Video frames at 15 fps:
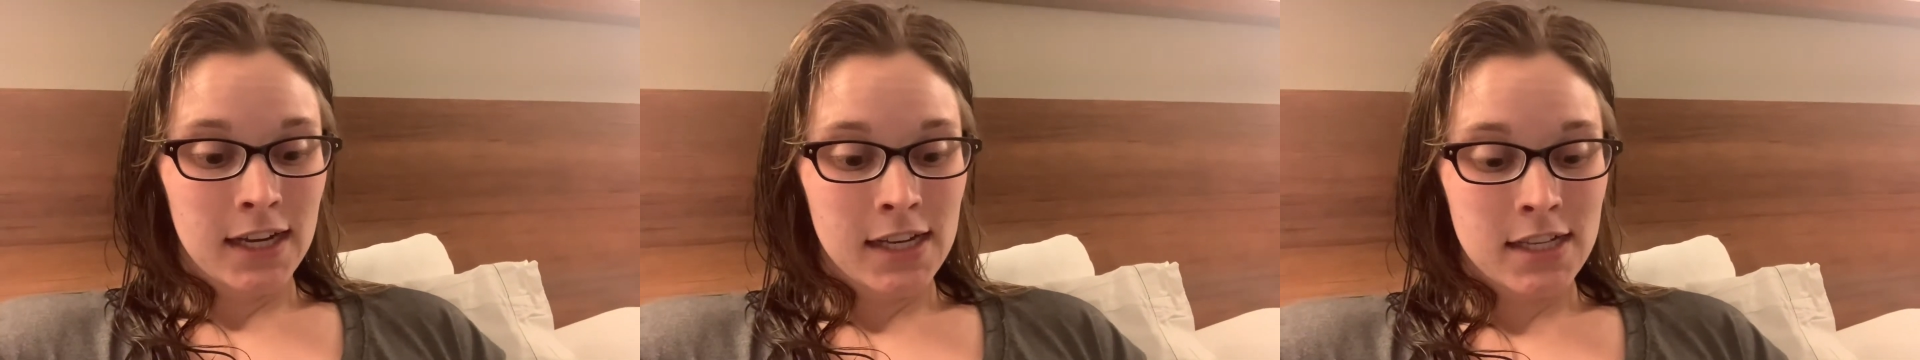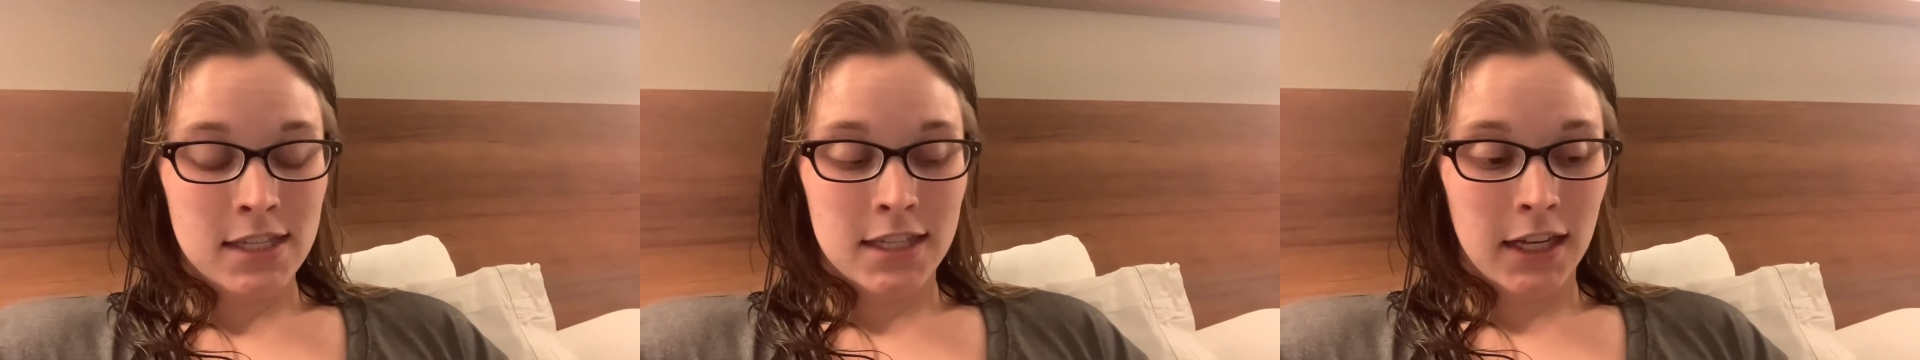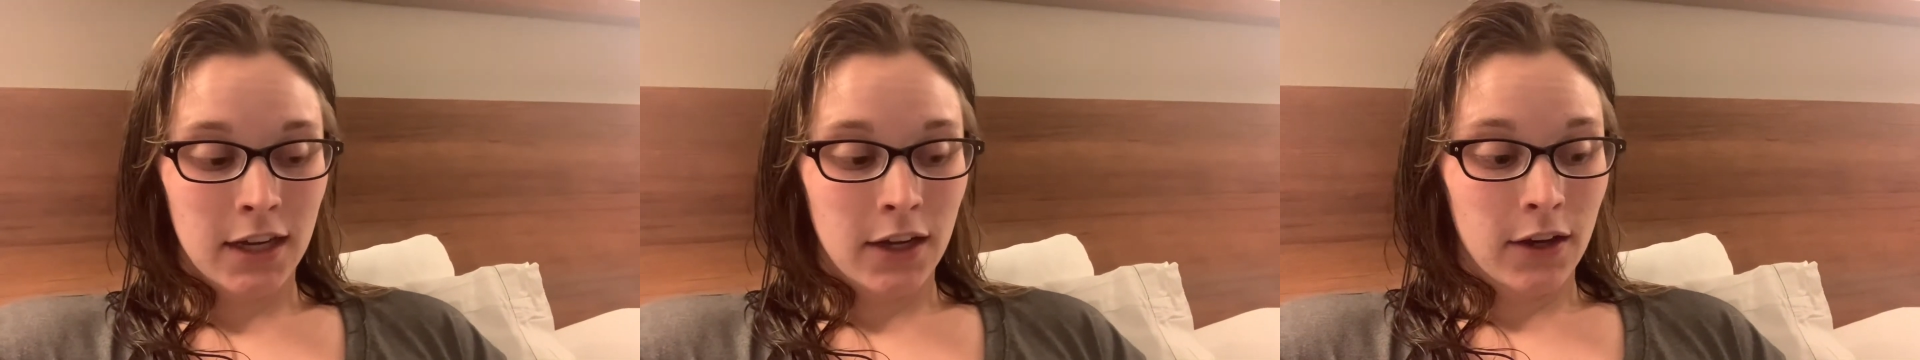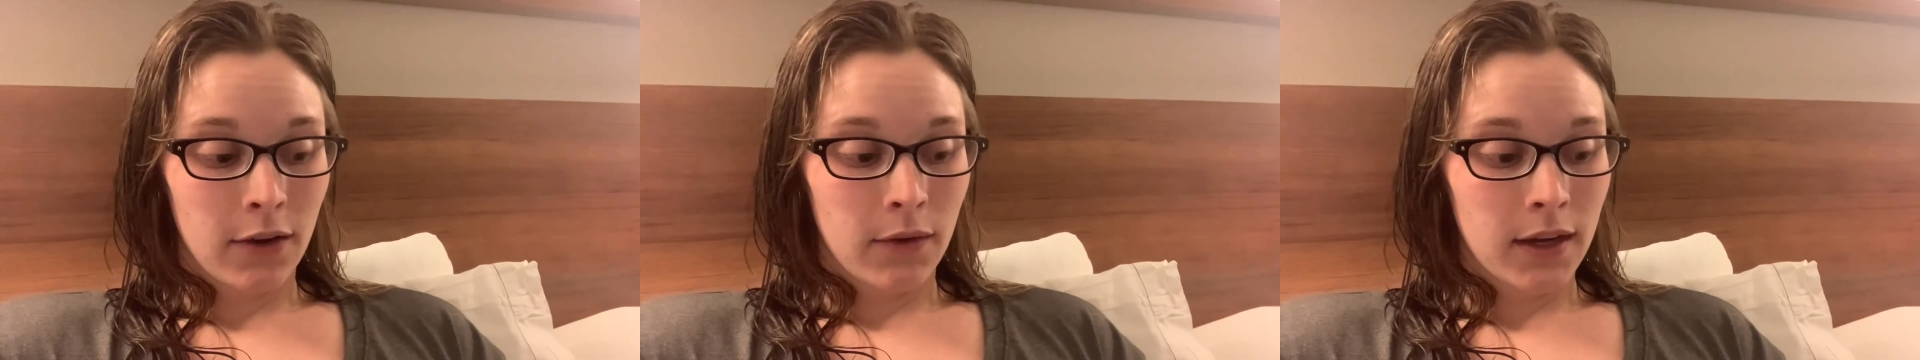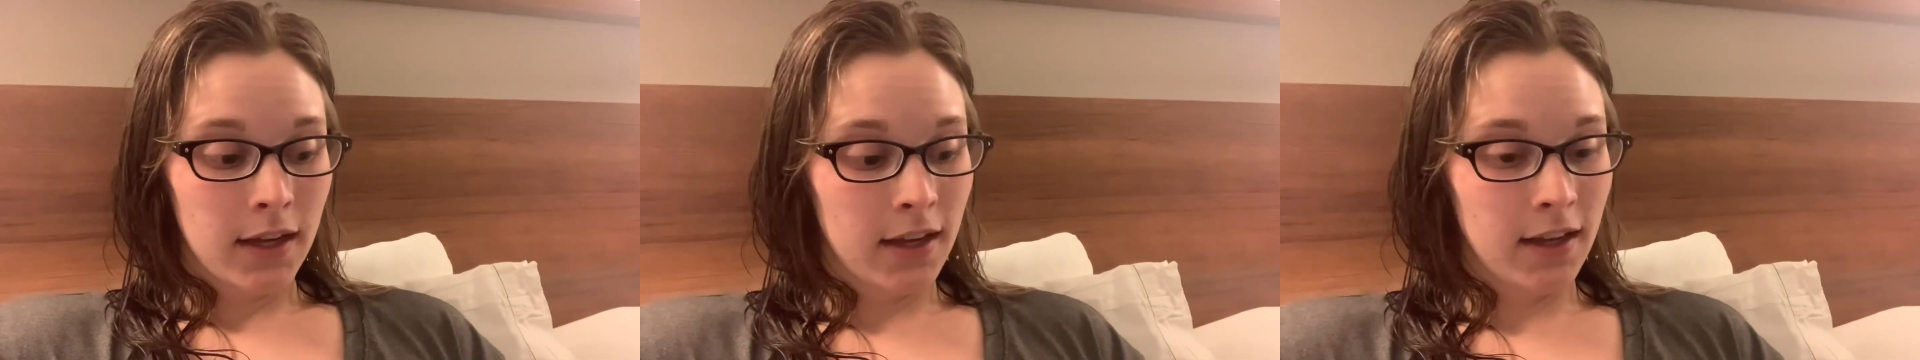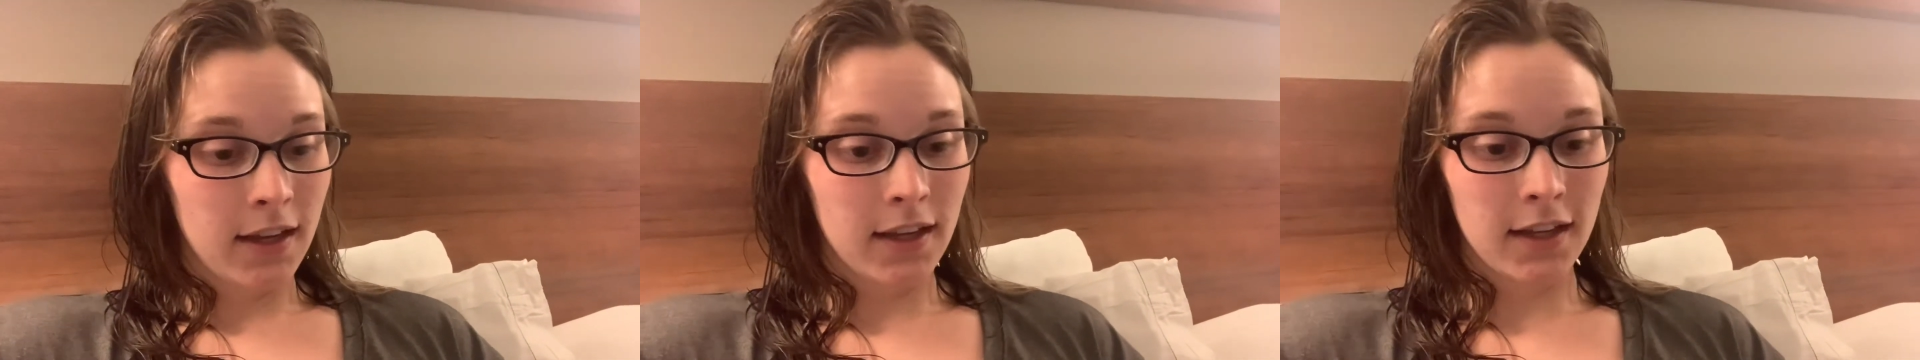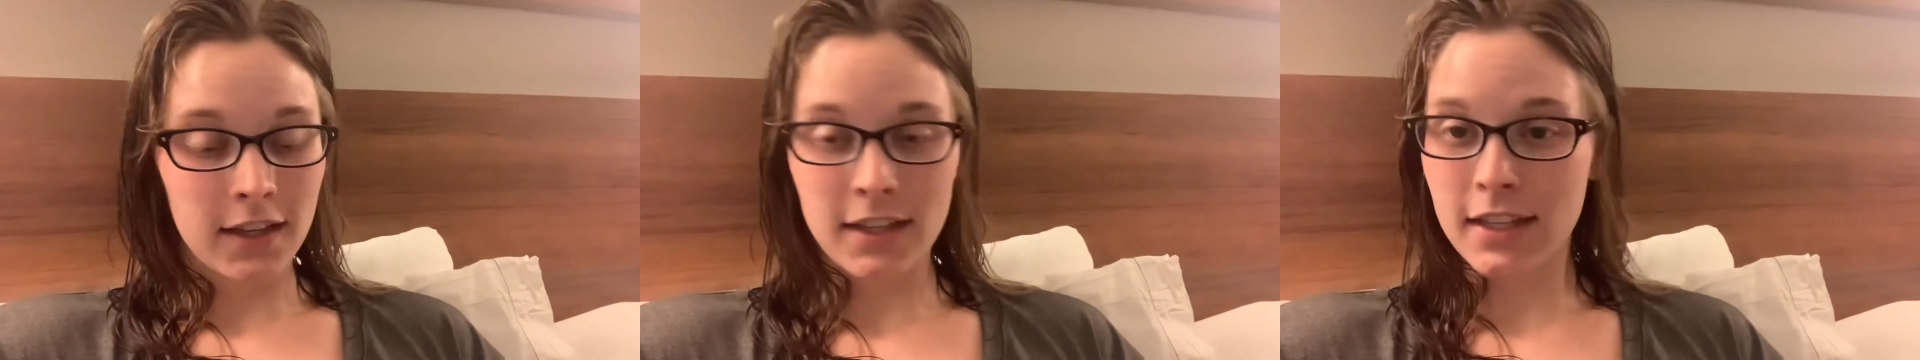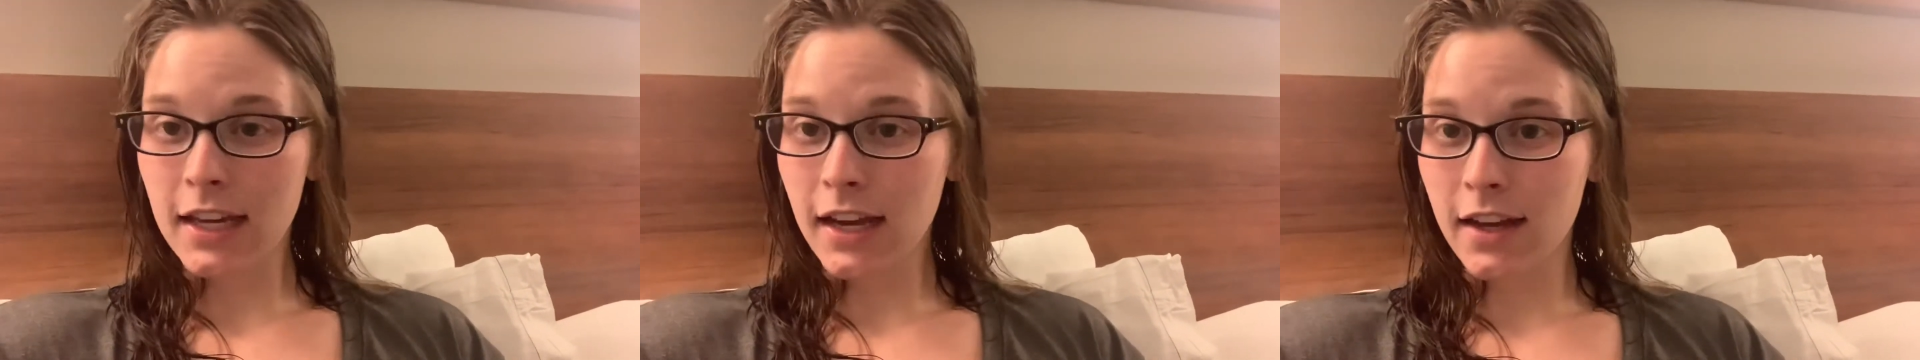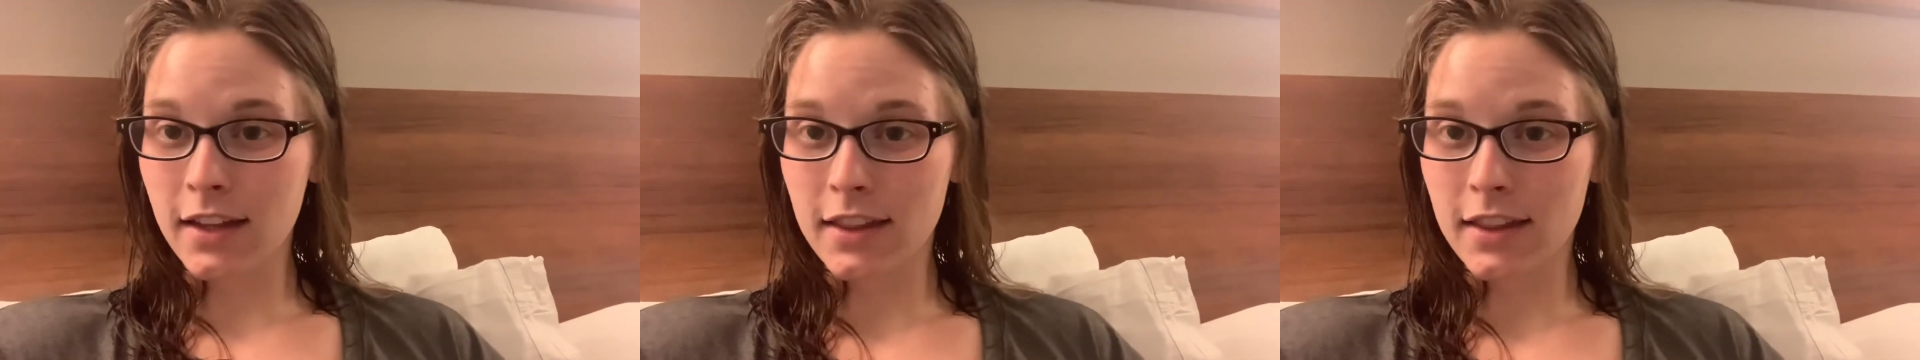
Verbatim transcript: So yeah,